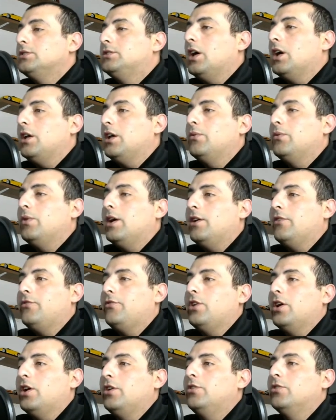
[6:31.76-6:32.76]
we have here
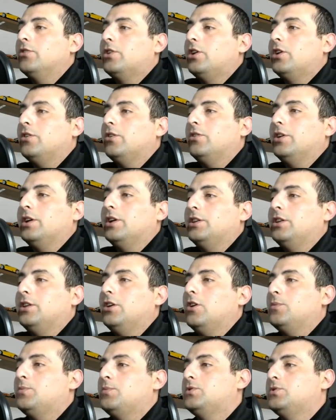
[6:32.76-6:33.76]
Yukiona, the
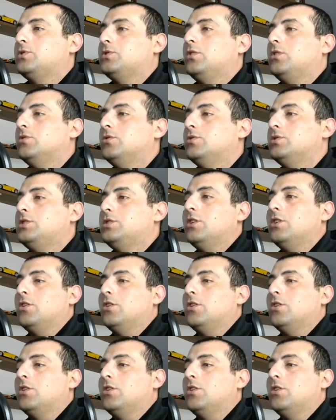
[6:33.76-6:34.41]
Absolute Zero,